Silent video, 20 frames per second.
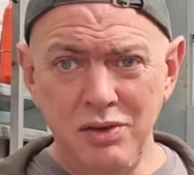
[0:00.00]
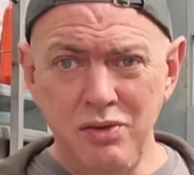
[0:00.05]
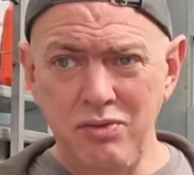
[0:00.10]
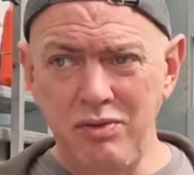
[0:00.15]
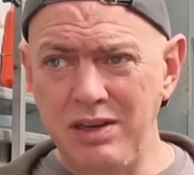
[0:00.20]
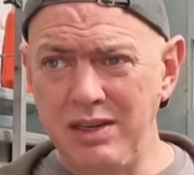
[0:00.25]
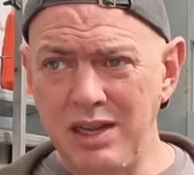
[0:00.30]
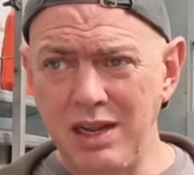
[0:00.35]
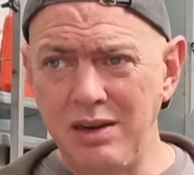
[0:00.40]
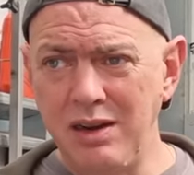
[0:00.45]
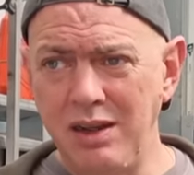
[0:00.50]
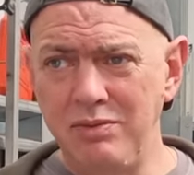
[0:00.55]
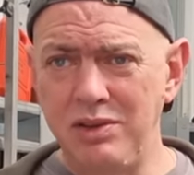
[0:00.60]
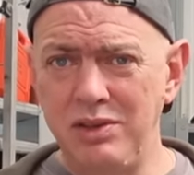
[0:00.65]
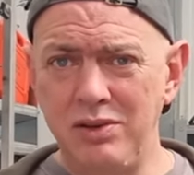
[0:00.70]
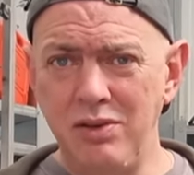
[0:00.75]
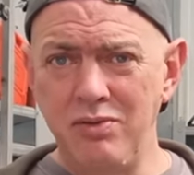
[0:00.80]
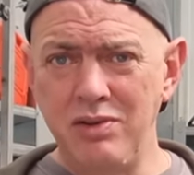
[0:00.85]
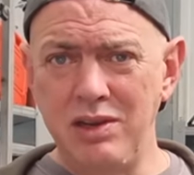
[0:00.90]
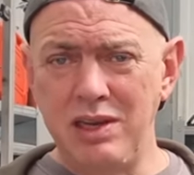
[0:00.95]
already done loads
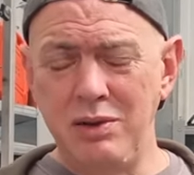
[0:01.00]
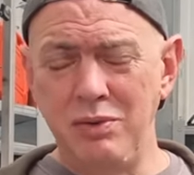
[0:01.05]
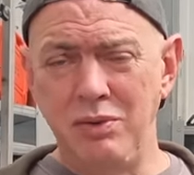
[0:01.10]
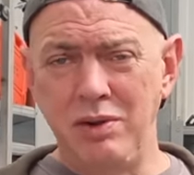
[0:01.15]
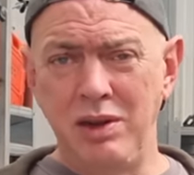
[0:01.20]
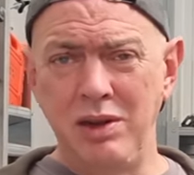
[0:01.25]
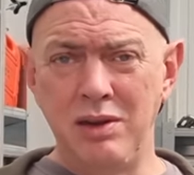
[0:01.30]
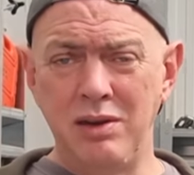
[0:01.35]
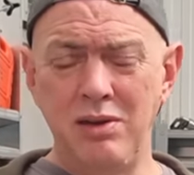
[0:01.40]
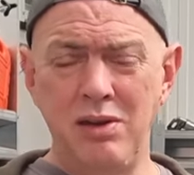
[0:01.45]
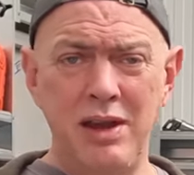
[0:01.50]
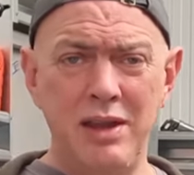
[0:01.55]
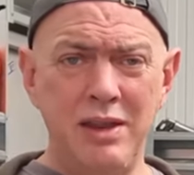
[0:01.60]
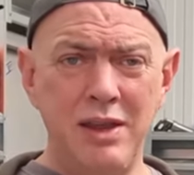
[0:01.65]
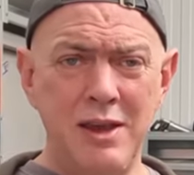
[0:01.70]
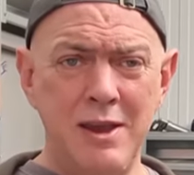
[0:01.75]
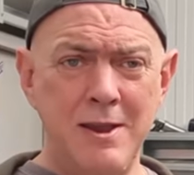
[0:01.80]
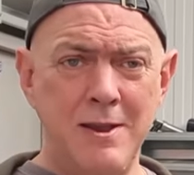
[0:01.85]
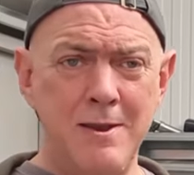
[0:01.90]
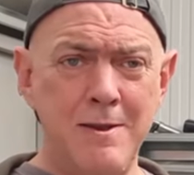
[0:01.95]
of donkey work, like
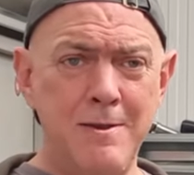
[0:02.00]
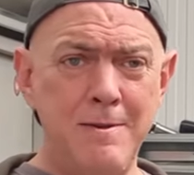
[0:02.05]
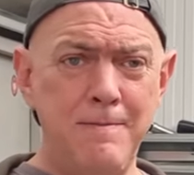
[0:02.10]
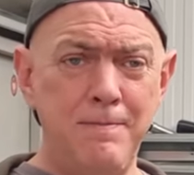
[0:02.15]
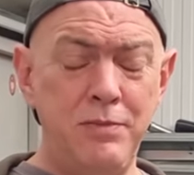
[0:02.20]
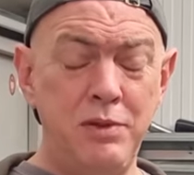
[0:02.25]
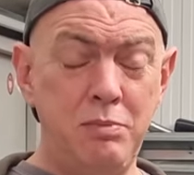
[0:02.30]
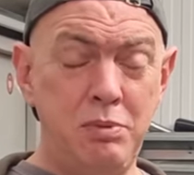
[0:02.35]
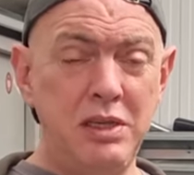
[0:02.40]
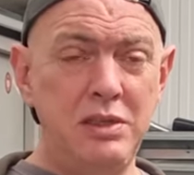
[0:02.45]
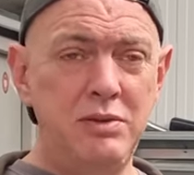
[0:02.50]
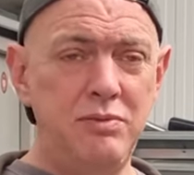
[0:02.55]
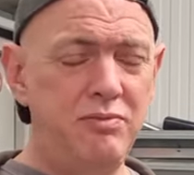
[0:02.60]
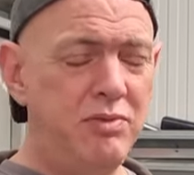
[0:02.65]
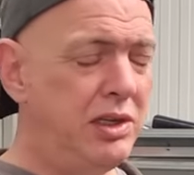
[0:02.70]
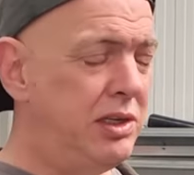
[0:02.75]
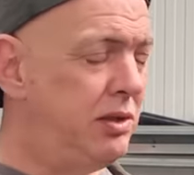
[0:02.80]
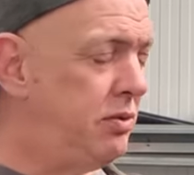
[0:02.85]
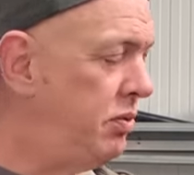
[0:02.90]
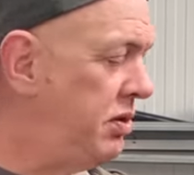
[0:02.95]
the the piston
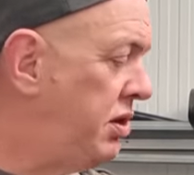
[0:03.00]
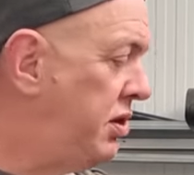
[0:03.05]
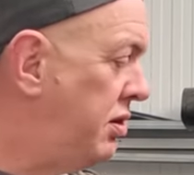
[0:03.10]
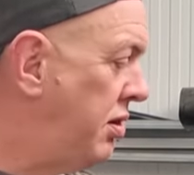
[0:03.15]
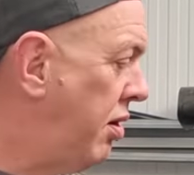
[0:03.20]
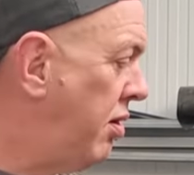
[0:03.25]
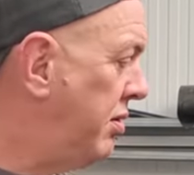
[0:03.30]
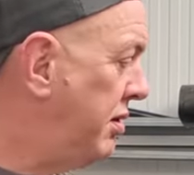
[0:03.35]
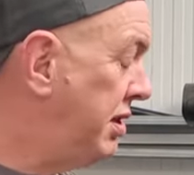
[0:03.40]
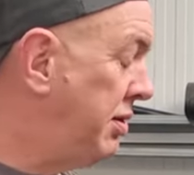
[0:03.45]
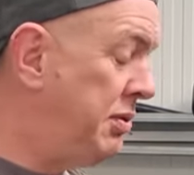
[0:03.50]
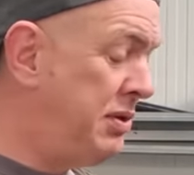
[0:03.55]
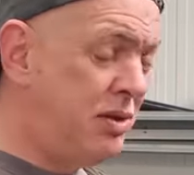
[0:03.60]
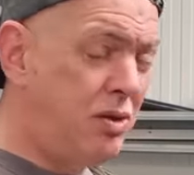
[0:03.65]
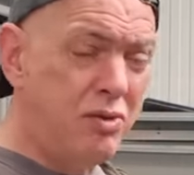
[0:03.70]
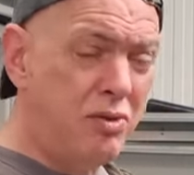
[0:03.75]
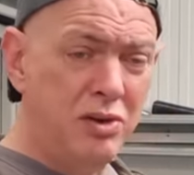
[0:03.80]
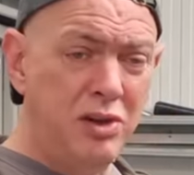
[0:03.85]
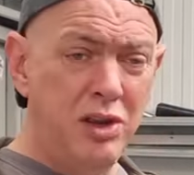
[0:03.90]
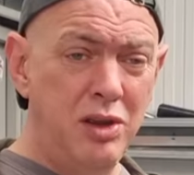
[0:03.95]
rings were shot, so he's
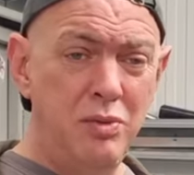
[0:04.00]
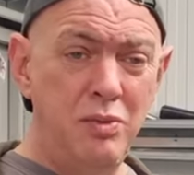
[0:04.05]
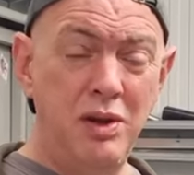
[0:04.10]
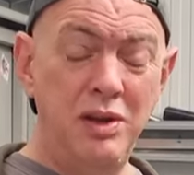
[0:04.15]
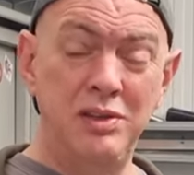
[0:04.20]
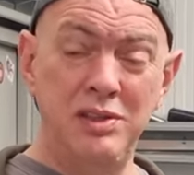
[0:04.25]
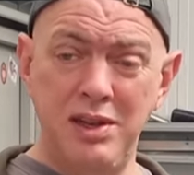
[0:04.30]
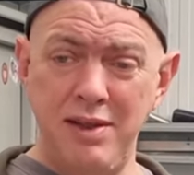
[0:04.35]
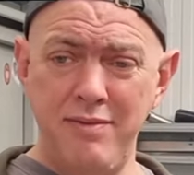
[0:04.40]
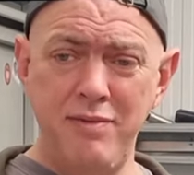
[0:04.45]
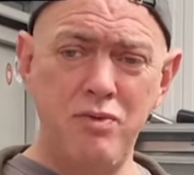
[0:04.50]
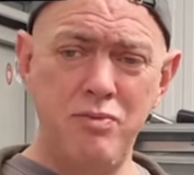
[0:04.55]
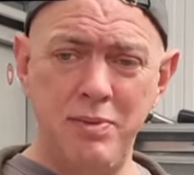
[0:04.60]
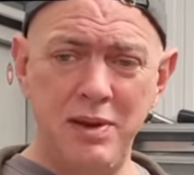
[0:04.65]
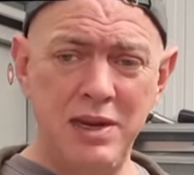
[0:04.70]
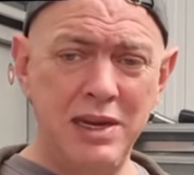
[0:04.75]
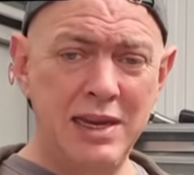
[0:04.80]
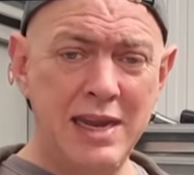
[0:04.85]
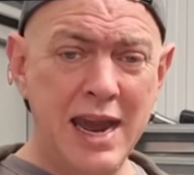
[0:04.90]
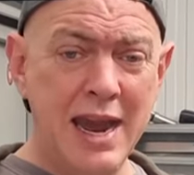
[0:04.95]
got new ones. They've all
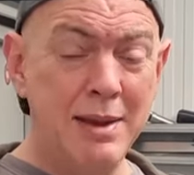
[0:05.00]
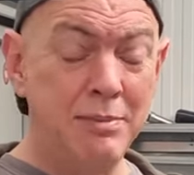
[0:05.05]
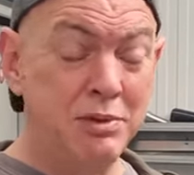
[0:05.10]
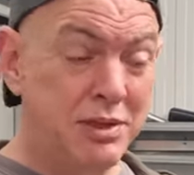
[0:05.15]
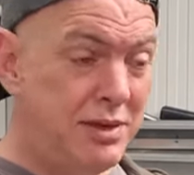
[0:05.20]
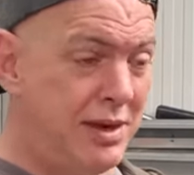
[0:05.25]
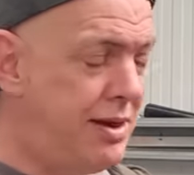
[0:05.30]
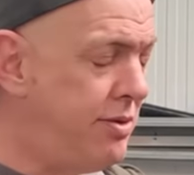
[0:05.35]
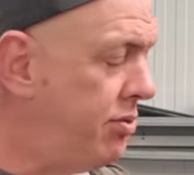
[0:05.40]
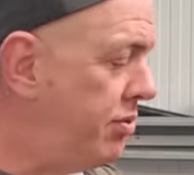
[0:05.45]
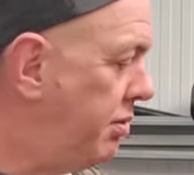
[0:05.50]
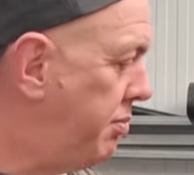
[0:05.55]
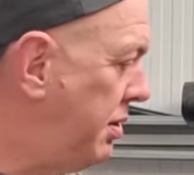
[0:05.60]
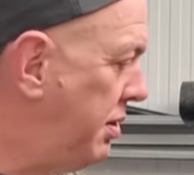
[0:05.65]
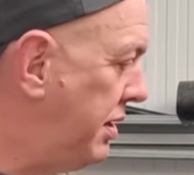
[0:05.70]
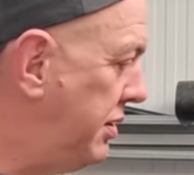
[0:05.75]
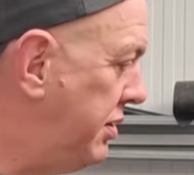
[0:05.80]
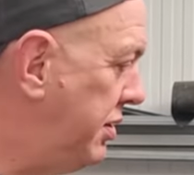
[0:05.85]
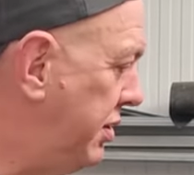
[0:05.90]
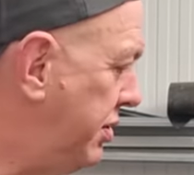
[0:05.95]
been gapped and they're on the
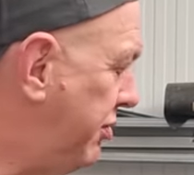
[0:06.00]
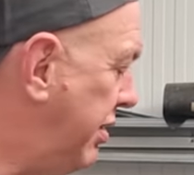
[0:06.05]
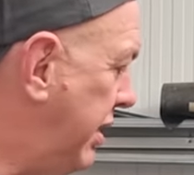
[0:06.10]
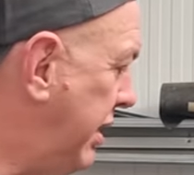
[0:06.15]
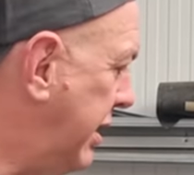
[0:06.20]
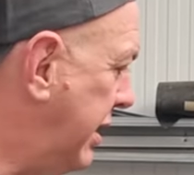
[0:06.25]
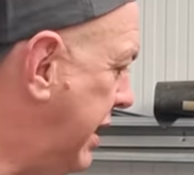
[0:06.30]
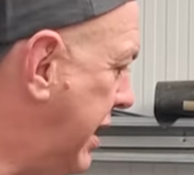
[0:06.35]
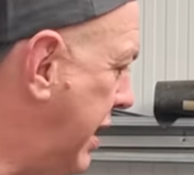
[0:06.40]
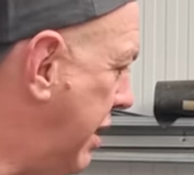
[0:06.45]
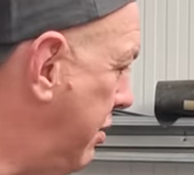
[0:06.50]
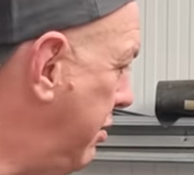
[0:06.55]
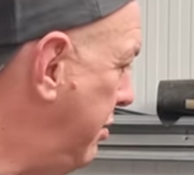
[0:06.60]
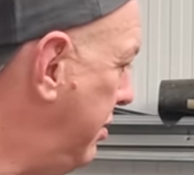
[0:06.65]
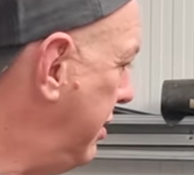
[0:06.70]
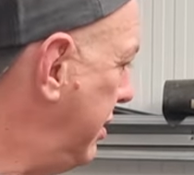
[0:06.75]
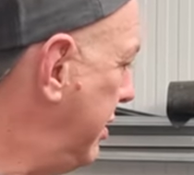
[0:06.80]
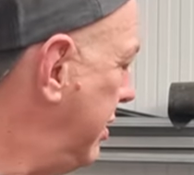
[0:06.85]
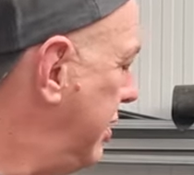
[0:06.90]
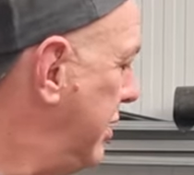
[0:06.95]
pistons ready to go.
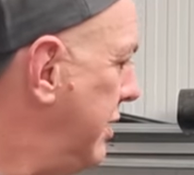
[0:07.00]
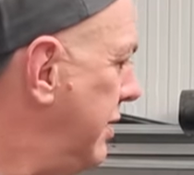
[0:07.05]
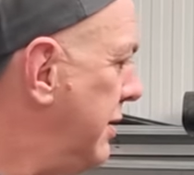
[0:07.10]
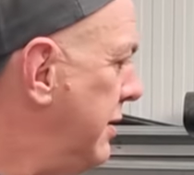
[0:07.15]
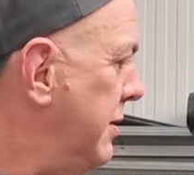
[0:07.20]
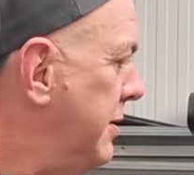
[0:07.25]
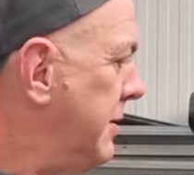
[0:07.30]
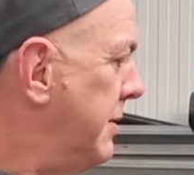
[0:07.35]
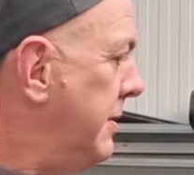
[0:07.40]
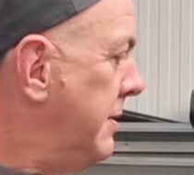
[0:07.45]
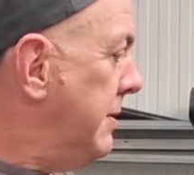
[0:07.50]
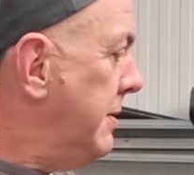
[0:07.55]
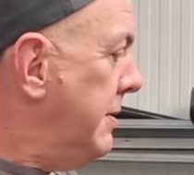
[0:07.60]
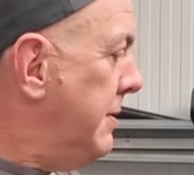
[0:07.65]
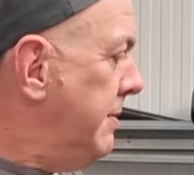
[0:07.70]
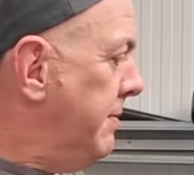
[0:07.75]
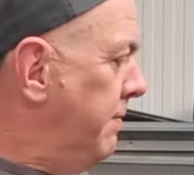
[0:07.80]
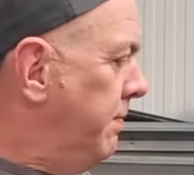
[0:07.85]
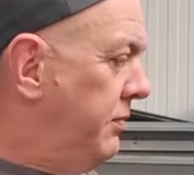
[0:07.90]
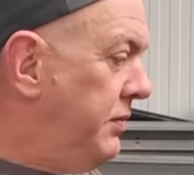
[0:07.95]

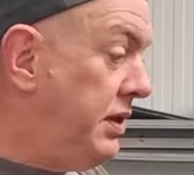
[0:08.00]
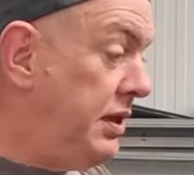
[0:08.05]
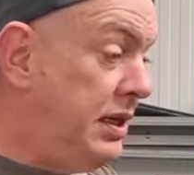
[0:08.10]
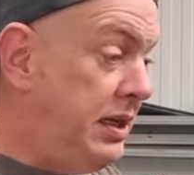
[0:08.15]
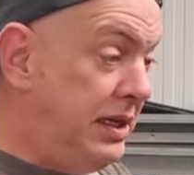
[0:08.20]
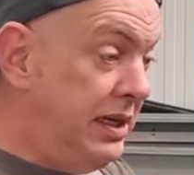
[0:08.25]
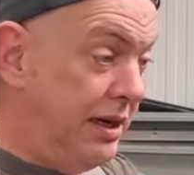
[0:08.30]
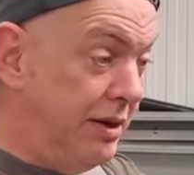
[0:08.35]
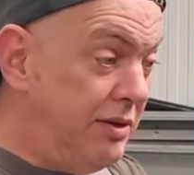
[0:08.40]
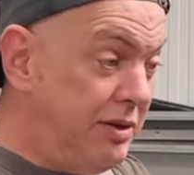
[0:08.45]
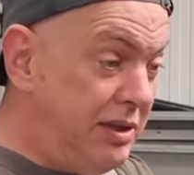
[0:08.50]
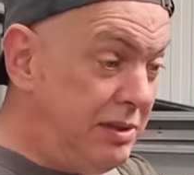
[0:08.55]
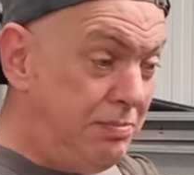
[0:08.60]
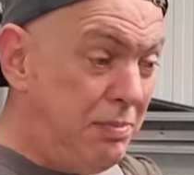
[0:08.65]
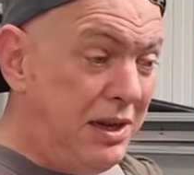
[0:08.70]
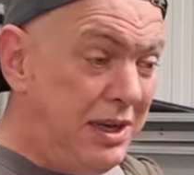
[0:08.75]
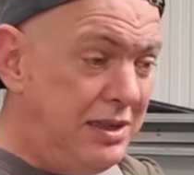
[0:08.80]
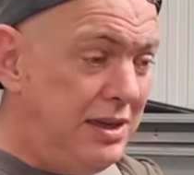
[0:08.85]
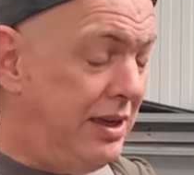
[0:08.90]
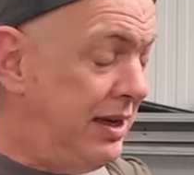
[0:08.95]
So you know, it's
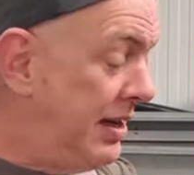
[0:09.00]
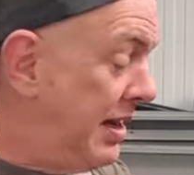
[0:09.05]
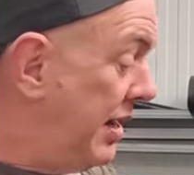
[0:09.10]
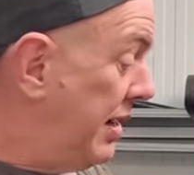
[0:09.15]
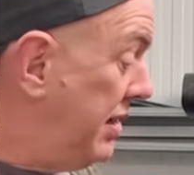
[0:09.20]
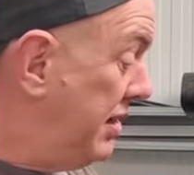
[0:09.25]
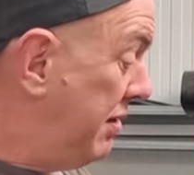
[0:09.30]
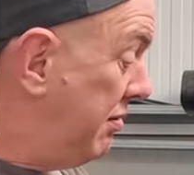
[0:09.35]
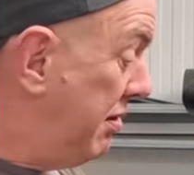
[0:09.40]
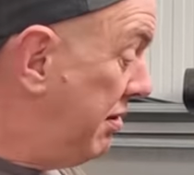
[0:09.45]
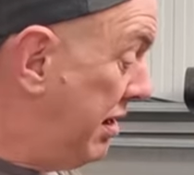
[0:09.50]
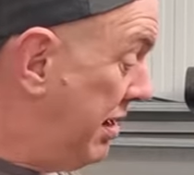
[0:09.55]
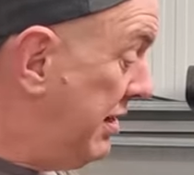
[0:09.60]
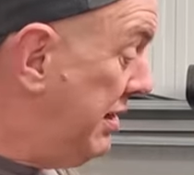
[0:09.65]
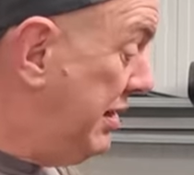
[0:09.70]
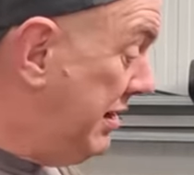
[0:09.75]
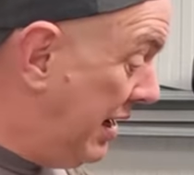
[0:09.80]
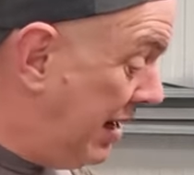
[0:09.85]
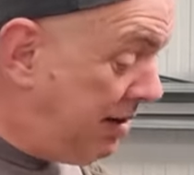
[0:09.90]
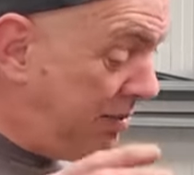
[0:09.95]
basically a case of
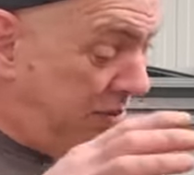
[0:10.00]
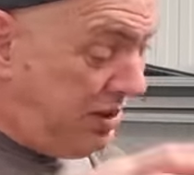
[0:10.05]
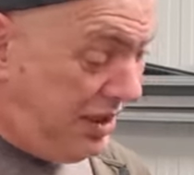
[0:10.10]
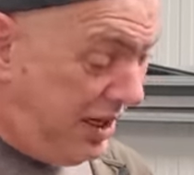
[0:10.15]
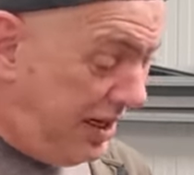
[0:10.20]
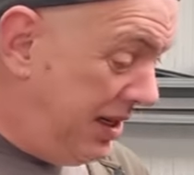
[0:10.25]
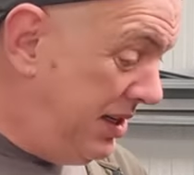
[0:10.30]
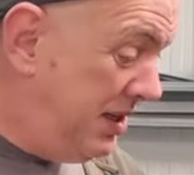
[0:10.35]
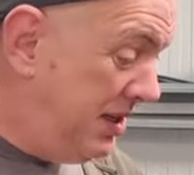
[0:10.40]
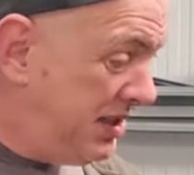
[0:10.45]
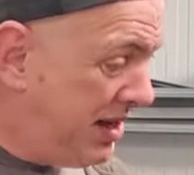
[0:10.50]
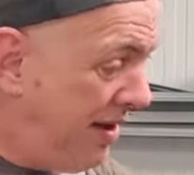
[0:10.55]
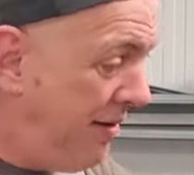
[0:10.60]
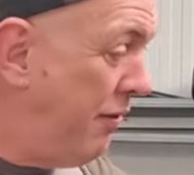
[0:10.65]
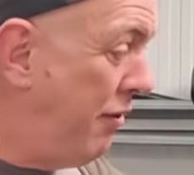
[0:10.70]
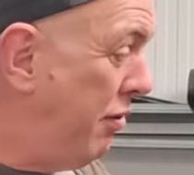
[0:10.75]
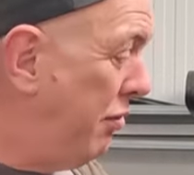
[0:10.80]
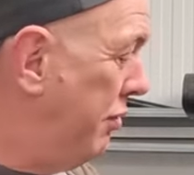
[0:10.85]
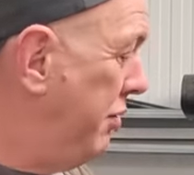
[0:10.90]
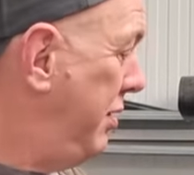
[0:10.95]
cleaning up, sticking stuff
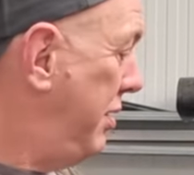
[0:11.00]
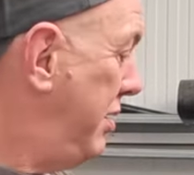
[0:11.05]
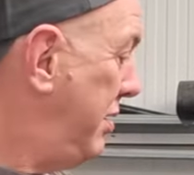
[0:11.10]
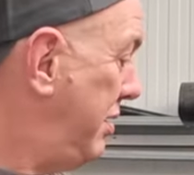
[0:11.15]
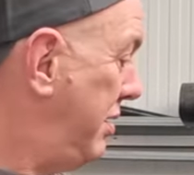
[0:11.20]
on,